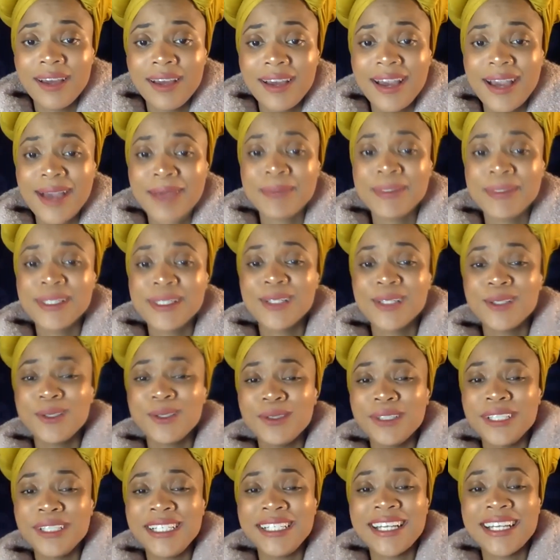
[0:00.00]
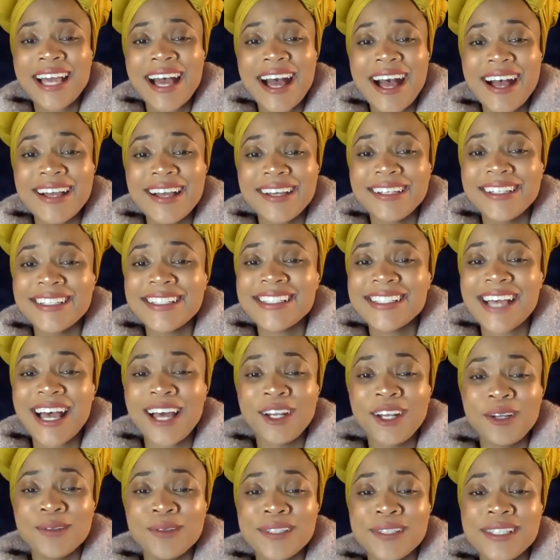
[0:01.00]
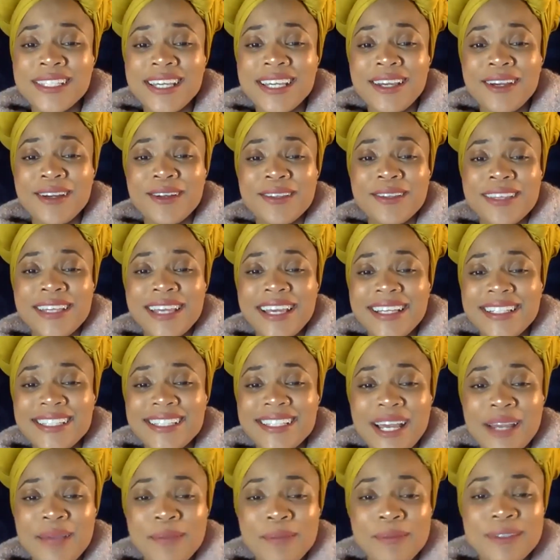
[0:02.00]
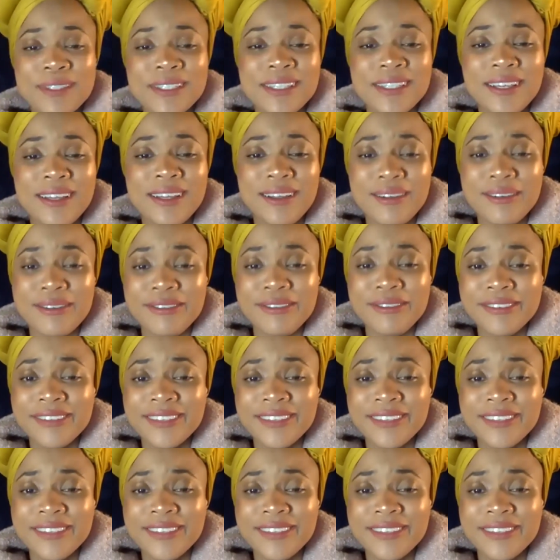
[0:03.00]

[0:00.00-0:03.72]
absolutely not, because I don't sell that type of stuff.